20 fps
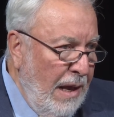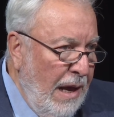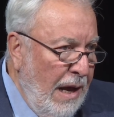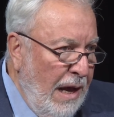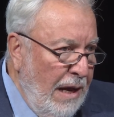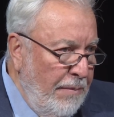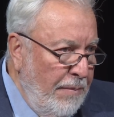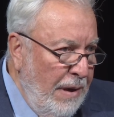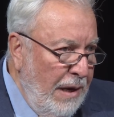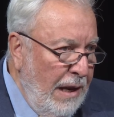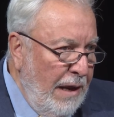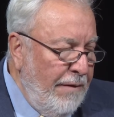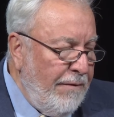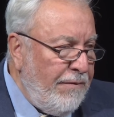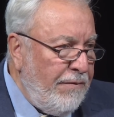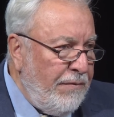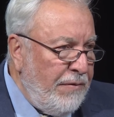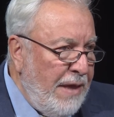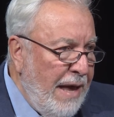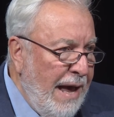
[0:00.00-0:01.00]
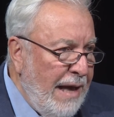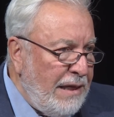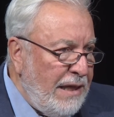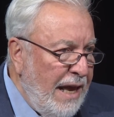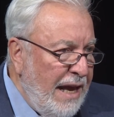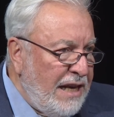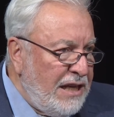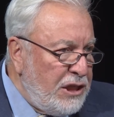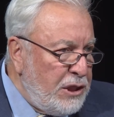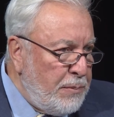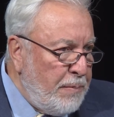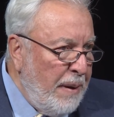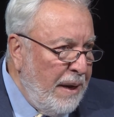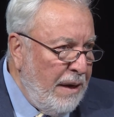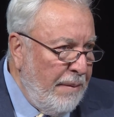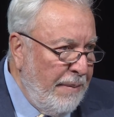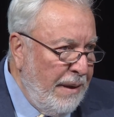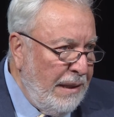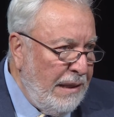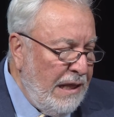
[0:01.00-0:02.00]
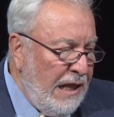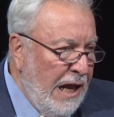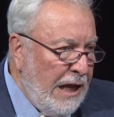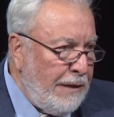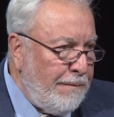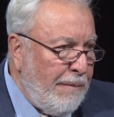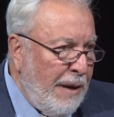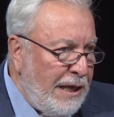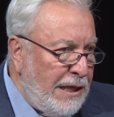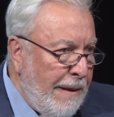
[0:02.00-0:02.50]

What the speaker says: I believe that experiment led by